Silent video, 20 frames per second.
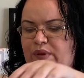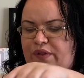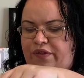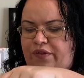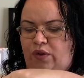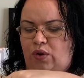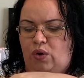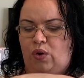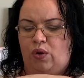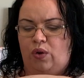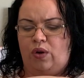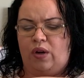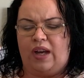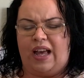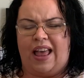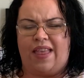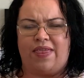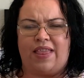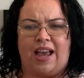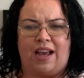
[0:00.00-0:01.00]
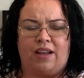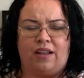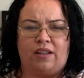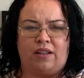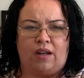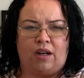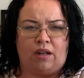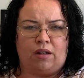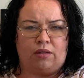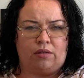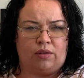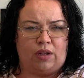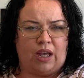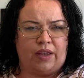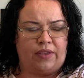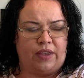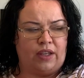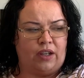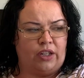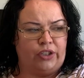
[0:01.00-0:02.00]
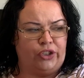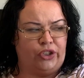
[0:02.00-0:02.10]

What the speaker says: before, and that I think I